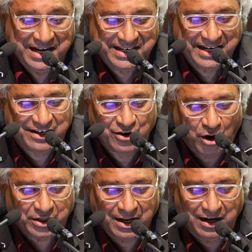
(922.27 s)
did
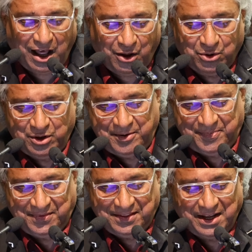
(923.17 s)
not allow
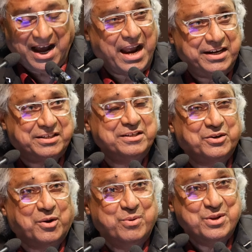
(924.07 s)
the
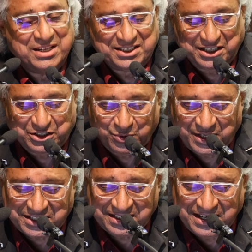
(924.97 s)
heightened communal
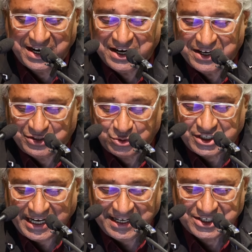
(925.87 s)
situation to
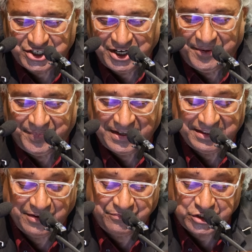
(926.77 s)
change
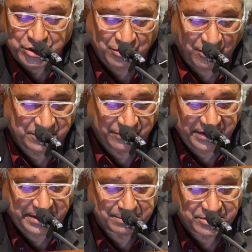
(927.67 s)
the vision of the
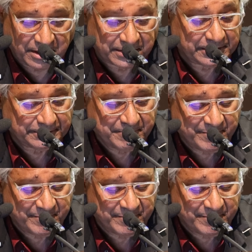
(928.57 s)
freedom struggle.